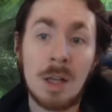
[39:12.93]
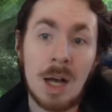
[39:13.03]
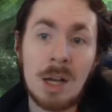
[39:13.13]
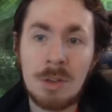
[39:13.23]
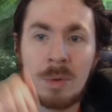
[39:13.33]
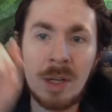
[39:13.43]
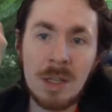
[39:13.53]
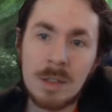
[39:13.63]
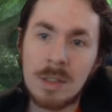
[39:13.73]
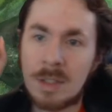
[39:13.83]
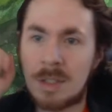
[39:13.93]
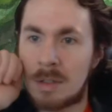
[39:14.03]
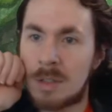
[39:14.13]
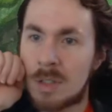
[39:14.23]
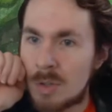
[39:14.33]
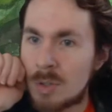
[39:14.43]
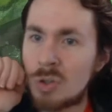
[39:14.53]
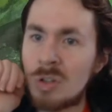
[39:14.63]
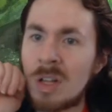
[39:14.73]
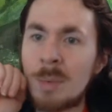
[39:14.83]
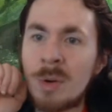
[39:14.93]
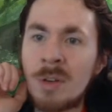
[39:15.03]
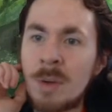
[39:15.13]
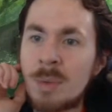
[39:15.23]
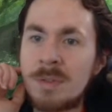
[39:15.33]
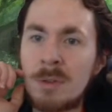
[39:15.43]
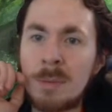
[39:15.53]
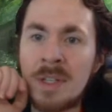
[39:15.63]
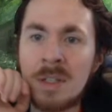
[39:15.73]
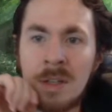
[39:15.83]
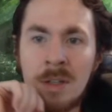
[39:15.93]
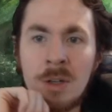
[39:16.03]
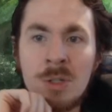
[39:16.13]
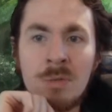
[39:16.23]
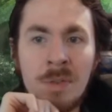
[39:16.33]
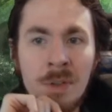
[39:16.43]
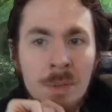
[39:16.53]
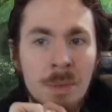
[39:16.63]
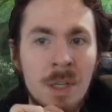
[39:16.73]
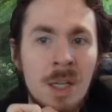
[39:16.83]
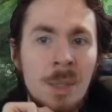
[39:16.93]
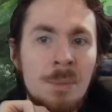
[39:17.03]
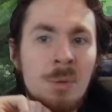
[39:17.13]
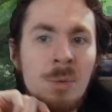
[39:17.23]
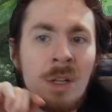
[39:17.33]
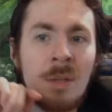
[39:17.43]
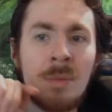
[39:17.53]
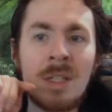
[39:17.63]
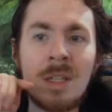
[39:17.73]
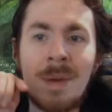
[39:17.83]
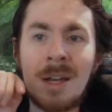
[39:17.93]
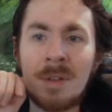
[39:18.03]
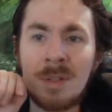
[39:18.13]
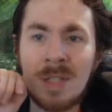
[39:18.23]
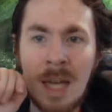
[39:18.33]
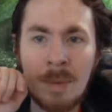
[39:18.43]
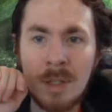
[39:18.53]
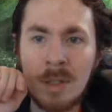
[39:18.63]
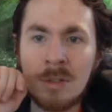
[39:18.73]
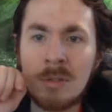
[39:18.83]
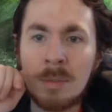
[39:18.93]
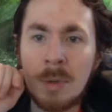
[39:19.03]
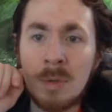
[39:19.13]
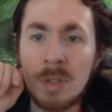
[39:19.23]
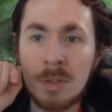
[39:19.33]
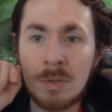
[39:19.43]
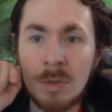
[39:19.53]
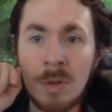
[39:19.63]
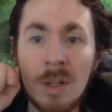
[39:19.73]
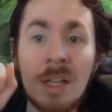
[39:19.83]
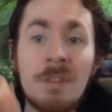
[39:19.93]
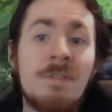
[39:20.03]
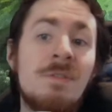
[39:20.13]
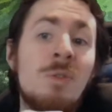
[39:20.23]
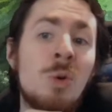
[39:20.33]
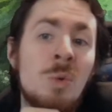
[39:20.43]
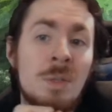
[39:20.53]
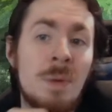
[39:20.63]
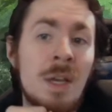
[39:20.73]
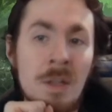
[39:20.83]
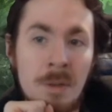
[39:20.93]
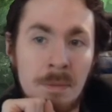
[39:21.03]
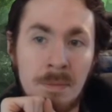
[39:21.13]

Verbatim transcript: Either way, let's see. You search your library for up to 4 basic land cards and reveal them, but one of them into the battlefield tapped under an opponent's control if 4 was paid.